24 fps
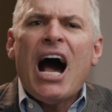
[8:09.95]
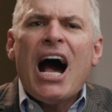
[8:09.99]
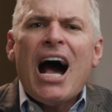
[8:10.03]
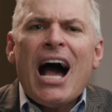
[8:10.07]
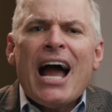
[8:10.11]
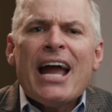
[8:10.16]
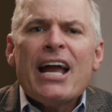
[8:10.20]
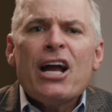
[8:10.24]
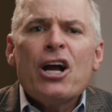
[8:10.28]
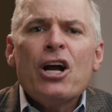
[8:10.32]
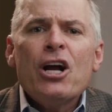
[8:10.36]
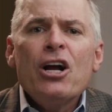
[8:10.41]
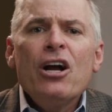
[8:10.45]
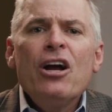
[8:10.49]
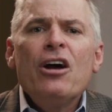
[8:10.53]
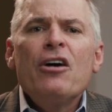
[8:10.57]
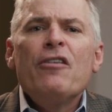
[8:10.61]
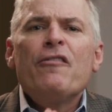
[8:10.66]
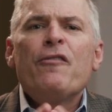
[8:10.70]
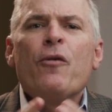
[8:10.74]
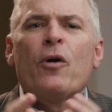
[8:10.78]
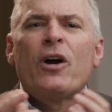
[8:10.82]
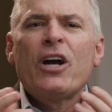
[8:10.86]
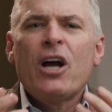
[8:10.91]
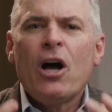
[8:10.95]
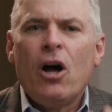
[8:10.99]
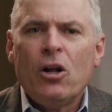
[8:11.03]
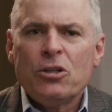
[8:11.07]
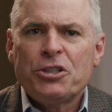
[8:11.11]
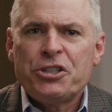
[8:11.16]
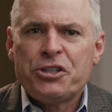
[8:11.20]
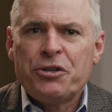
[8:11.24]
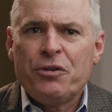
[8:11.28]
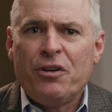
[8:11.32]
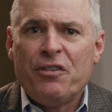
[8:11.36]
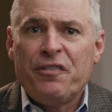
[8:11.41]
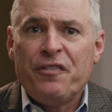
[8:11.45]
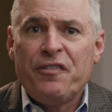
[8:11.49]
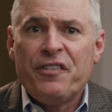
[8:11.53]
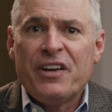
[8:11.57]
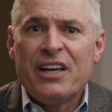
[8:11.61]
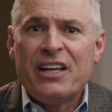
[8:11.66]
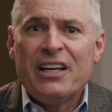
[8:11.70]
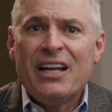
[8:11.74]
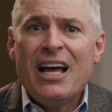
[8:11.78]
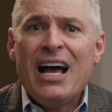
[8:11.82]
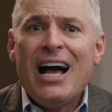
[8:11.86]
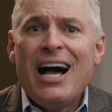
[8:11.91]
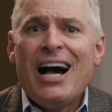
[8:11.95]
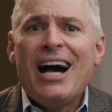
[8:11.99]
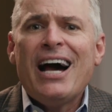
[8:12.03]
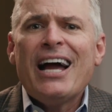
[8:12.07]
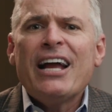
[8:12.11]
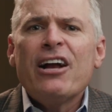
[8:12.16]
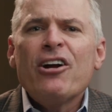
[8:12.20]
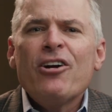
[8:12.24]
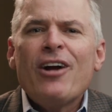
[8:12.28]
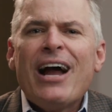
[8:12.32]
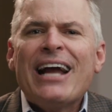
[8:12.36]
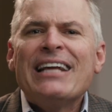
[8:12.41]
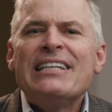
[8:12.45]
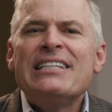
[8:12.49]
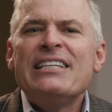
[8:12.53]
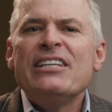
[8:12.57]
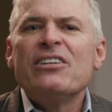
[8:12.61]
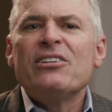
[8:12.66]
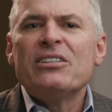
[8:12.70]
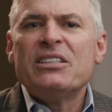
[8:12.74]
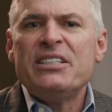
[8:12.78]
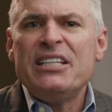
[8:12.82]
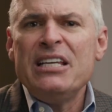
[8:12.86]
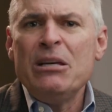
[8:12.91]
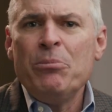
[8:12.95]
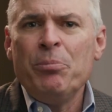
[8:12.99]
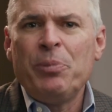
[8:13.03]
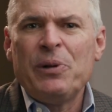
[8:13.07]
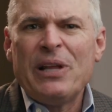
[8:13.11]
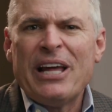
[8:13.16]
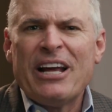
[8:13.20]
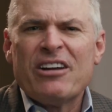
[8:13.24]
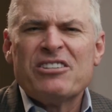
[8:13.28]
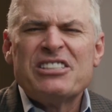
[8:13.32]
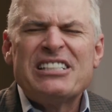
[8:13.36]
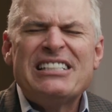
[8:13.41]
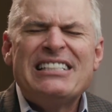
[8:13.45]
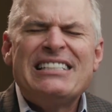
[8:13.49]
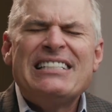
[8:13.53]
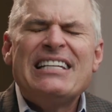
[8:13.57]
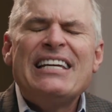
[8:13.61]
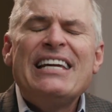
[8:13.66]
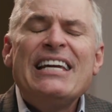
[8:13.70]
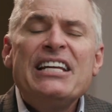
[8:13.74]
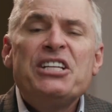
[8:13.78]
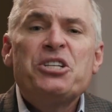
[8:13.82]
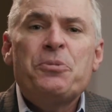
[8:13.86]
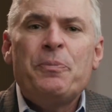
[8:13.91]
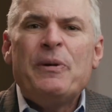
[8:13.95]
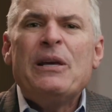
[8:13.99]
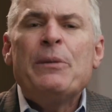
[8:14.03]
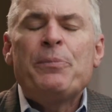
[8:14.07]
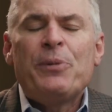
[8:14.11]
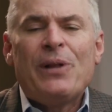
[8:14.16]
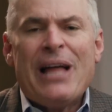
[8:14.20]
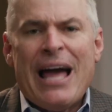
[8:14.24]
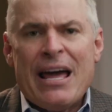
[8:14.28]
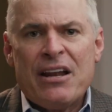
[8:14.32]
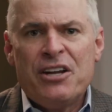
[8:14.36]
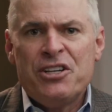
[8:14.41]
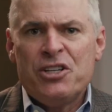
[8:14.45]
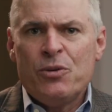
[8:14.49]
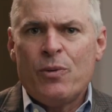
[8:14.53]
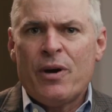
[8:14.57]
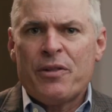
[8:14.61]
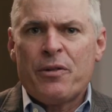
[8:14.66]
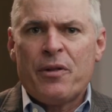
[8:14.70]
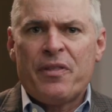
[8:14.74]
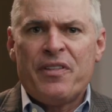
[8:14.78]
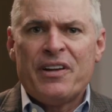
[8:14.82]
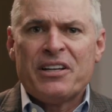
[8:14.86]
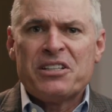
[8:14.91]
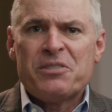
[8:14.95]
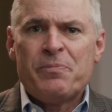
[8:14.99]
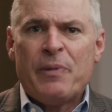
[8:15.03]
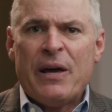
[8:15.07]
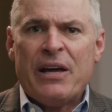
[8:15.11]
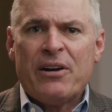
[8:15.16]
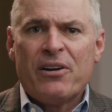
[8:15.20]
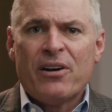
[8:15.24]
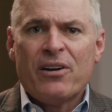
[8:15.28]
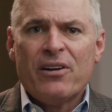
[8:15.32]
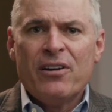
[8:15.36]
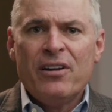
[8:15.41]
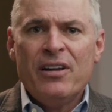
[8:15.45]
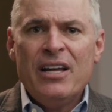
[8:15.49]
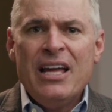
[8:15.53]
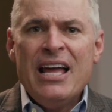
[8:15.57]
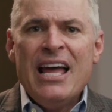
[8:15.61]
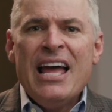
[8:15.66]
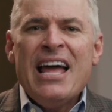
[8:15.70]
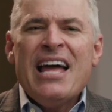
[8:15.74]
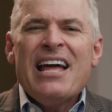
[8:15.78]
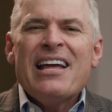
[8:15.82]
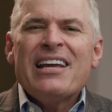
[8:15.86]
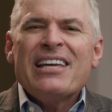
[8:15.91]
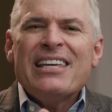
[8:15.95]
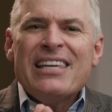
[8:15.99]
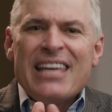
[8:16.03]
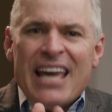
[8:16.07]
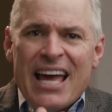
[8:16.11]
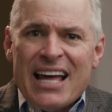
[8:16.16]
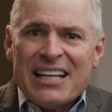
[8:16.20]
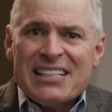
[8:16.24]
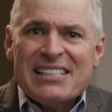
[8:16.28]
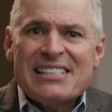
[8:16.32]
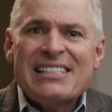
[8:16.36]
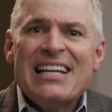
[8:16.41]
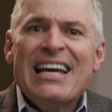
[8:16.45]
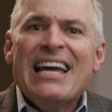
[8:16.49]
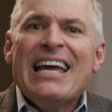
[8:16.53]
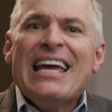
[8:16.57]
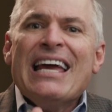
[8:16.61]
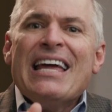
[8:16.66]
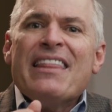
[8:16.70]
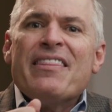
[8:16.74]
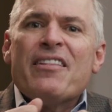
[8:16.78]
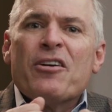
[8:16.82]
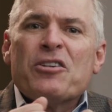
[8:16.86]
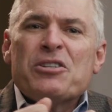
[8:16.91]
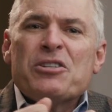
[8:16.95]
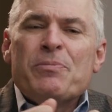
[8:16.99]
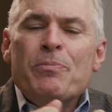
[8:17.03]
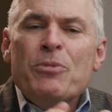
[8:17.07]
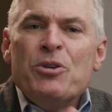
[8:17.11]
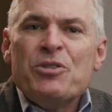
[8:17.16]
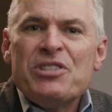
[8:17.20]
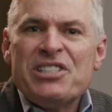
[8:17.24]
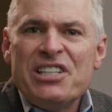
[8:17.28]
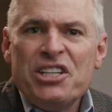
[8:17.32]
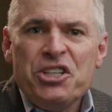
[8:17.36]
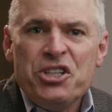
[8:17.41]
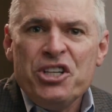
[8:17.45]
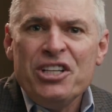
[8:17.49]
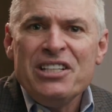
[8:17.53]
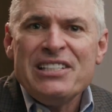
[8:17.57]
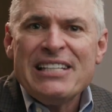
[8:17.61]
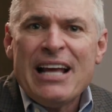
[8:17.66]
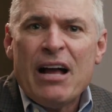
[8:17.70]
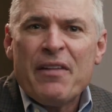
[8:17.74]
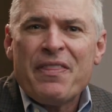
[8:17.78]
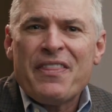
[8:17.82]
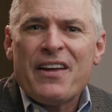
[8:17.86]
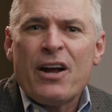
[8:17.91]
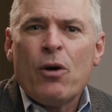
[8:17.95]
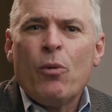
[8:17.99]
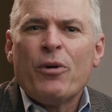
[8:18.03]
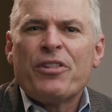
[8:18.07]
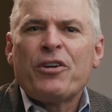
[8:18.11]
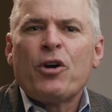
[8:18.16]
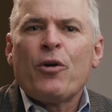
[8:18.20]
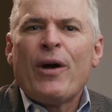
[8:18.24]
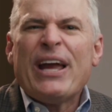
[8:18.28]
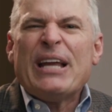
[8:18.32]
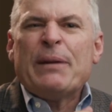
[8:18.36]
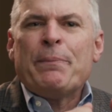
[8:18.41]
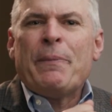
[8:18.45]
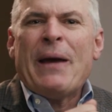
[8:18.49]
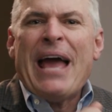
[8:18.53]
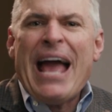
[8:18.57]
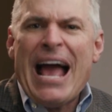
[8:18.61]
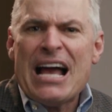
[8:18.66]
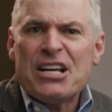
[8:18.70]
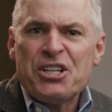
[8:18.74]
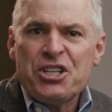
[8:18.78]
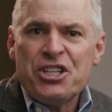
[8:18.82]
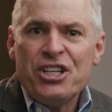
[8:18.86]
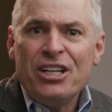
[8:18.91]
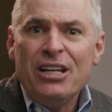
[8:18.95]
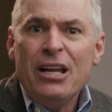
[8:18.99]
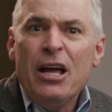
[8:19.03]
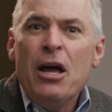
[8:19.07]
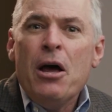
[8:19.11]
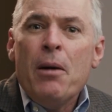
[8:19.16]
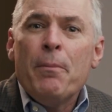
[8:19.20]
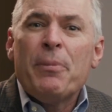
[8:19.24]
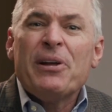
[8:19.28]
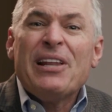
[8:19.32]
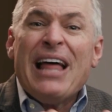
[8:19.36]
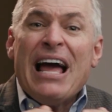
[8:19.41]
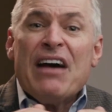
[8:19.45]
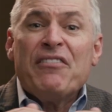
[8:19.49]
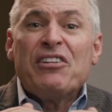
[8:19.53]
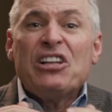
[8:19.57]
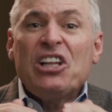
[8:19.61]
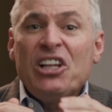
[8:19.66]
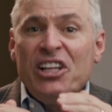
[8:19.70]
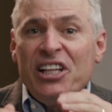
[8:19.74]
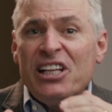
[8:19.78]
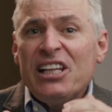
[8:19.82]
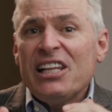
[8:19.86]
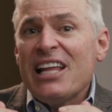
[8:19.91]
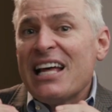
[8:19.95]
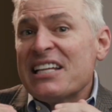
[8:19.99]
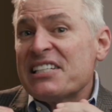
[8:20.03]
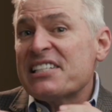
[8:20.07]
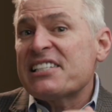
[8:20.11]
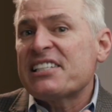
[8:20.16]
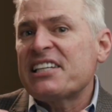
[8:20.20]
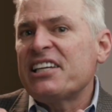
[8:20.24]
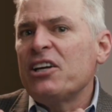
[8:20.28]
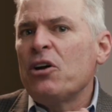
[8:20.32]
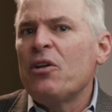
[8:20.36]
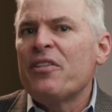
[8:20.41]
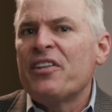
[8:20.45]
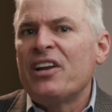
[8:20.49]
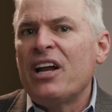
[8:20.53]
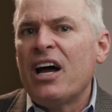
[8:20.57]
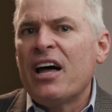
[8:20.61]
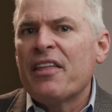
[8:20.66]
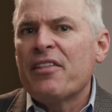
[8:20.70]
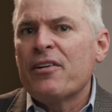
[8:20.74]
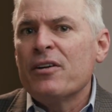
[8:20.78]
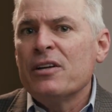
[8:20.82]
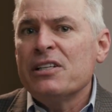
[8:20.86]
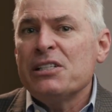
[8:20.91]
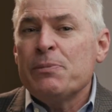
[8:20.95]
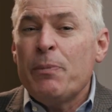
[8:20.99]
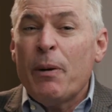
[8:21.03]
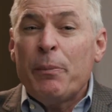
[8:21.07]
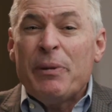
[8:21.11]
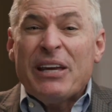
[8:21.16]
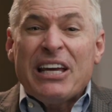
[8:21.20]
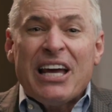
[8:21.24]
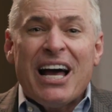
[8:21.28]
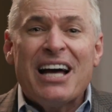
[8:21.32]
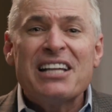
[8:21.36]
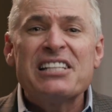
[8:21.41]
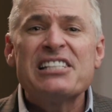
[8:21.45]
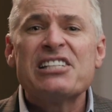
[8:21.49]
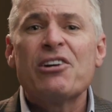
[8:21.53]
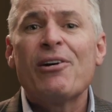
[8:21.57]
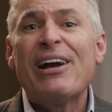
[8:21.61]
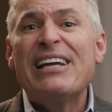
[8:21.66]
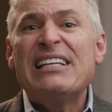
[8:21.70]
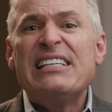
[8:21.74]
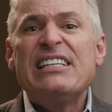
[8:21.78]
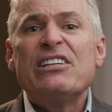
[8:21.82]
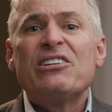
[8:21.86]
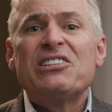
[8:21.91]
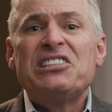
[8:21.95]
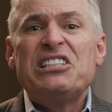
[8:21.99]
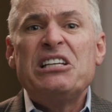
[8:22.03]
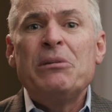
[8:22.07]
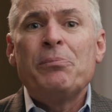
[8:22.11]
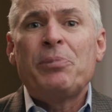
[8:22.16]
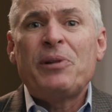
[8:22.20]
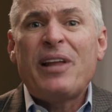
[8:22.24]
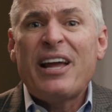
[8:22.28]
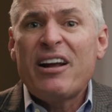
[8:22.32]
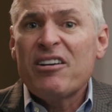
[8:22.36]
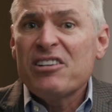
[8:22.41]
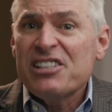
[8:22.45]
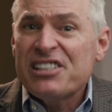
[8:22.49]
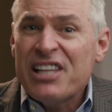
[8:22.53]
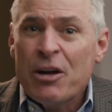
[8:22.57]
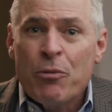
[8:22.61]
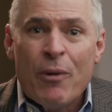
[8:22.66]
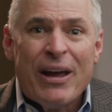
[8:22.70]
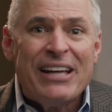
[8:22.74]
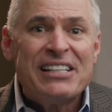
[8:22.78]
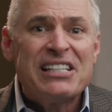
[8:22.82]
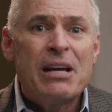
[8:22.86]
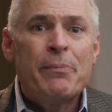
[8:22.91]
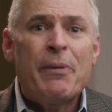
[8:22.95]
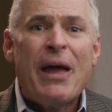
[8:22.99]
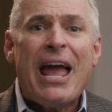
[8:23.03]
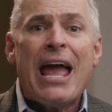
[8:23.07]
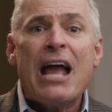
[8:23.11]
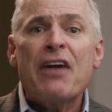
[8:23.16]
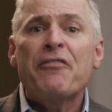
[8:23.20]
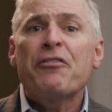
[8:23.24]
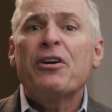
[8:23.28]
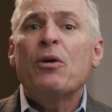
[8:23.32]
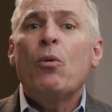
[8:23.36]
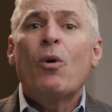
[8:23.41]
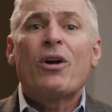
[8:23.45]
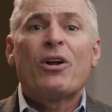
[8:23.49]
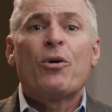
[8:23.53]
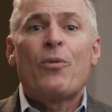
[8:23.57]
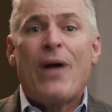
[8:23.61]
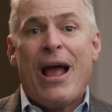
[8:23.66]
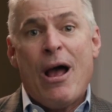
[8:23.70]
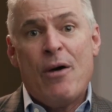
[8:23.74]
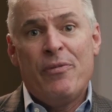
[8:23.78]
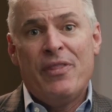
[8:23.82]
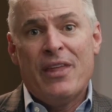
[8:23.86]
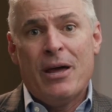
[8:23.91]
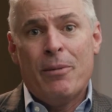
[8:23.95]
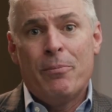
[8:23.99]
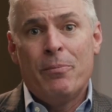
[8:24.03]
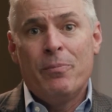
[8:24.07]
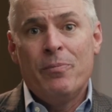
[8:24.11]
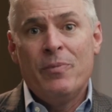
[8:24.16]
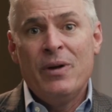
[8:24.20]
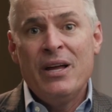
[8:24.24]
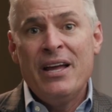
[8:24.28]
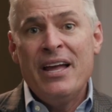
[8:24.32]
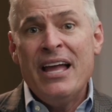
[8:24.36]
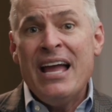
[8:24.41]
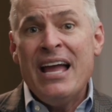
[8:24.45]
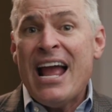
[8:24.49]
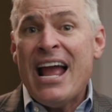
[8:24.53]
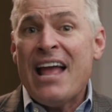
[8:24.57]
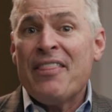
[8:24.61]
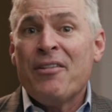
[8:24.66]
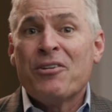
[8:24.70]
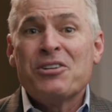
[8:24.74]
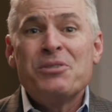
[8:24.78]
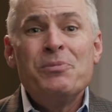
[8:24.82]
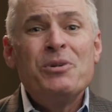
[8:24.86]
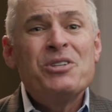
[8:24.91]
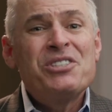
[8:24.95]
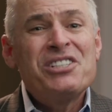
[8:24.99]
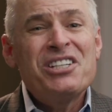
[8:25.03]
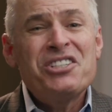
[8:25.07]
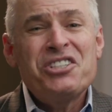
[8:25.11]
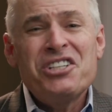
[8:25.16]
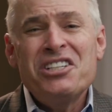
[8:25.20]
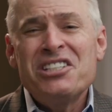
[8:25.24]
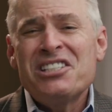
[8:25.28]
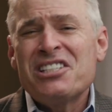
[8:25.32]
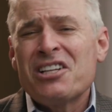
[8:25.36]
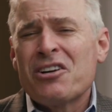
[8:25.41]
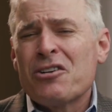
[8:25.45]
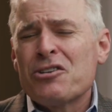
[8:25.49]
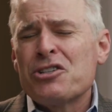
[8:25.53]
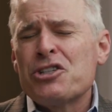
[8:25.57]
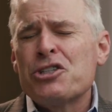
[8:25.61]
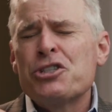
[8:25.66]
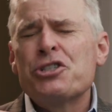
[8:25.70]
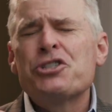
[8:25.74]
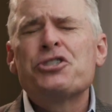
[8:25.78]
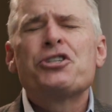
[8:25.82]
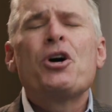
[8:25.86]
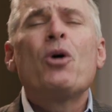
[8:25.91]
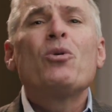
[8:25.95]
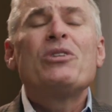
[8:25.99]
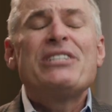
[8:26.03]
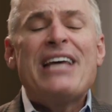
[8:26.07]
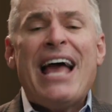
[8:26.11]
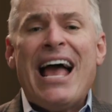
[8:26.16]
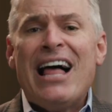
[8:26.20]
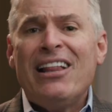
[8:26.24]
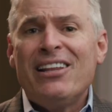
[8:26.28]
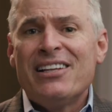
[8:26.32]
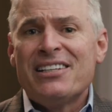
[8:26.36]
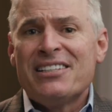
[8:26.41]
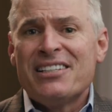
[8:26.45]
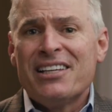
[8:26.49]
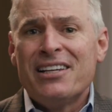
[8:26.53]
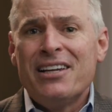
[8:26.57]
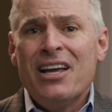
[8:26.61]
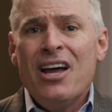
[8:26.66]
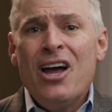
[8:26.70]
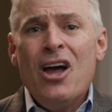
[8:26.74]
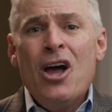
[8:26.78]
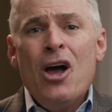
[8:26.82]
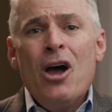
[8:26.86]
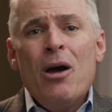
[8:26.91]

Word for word: Hire for cultural fit. Hire ideal team players. Teach people how to do other things better. Yes, there's musicians out there with great passion, but have a little less skill than others. But because they're ideal team players, they raise up everyone around them. And there's musicians that are so talented,